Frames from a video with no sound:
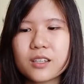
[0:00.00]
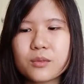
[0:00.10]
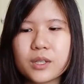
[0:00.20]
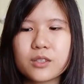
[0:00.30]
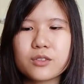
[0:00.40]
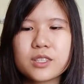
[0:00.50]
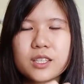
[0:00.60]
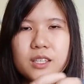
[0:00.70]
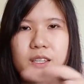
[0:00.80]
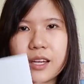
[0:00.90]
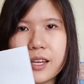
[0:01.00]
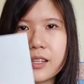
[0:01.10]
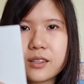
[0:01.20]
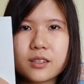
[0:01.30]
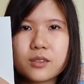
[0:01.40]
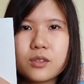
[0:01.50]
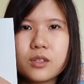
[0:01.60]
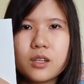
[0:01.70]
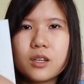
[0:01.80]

that when you see like Anton